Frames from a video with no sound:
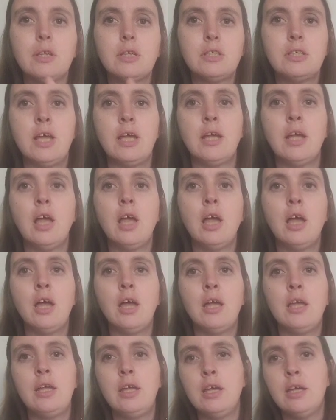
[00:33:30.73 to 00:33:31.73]

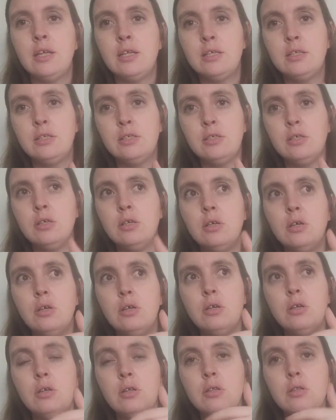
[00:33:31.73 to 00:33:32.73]
Shanghai and
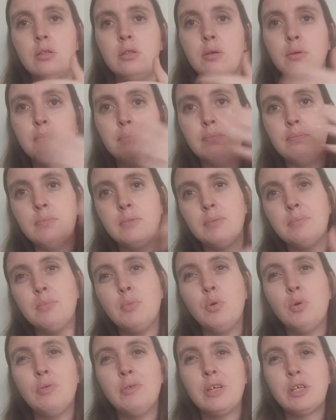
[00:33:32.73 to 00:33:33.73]
the
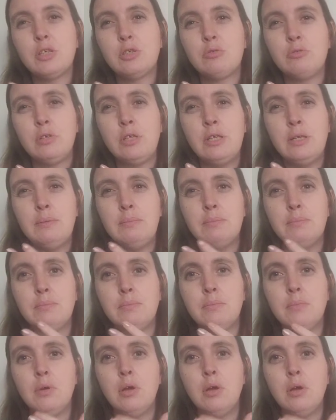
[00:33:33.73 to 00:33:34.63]
more extreme